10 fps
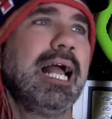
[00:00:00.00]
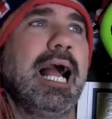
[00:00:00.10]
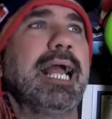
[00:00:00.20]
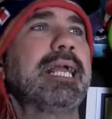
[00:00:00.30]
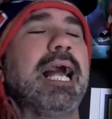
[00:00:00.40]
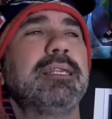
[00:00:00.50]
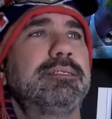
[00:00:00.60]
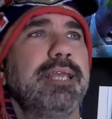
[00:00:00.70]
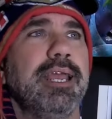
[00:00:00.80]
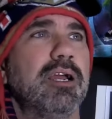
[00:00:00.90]
I got to
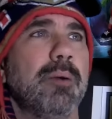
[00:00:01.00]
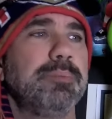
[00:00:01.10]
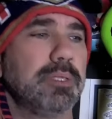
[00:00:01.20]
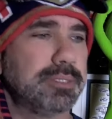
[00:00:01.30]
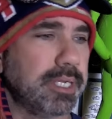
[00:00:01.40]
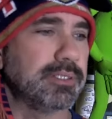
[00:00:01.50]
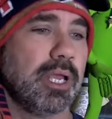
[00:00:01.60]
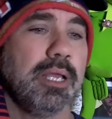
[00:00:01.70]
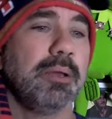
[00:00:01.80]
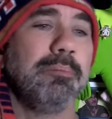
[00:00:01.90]
say a couple of things.
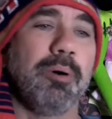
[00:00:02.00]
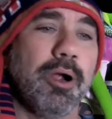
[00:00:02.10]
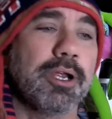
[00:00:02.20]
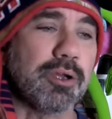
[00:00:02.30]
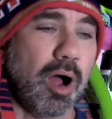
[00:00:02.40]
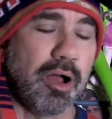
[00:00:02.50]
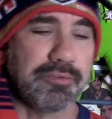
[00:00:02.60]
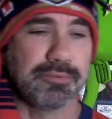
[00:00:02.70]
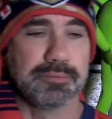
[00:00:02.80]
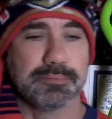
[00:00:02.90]

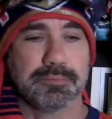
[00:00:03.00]
Barkov,